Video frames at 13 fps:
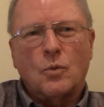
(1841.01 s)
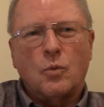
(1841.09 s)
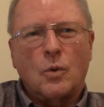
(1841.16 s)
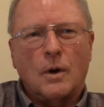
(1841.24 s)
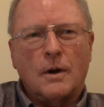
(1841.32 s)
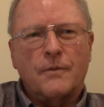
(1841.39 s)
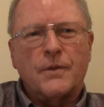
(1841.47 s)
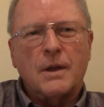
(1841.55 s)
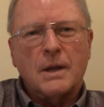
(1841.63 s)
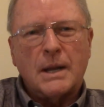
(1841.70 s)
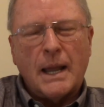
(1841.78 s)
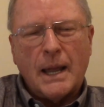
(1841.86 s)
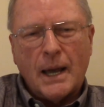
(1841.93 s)
where if they
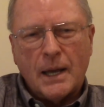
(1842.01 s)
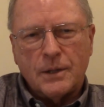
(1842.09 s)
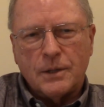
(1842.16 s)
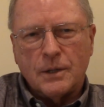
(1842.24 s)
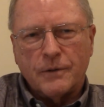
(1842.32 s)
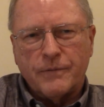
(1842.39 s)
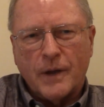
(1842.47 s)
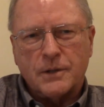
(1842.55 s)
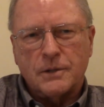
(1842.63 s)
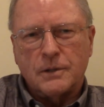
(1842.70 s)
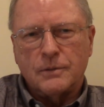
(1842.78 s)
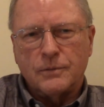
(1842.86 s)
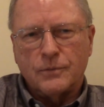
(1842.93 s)
had
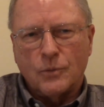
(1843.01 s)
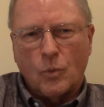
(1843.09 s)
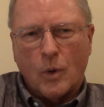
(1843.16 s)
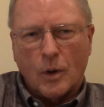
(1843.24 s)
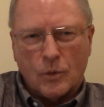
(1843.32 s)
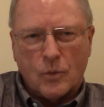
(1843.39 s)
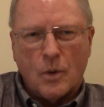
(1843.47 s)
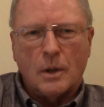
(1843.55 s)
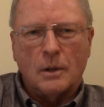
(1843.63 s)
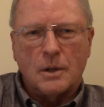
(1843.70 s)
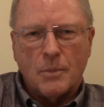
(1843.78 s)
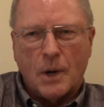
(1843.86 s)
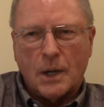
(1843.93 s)
effective water
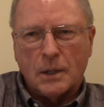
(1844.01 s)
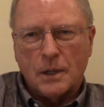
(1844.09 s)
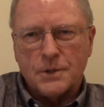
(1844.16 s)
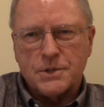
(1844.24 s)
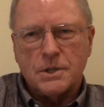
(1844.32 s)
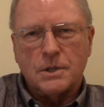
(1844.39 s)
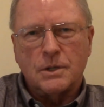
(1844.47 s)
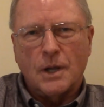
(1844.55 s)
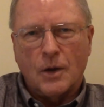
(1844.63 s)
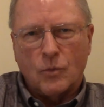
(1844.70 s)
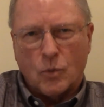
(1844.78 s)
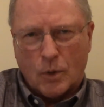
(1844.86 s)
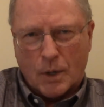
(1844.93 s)
quality models in the
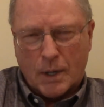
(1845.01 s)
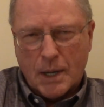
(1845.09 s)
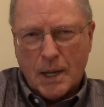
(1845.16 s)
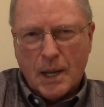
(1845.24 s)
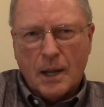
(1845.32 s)
network,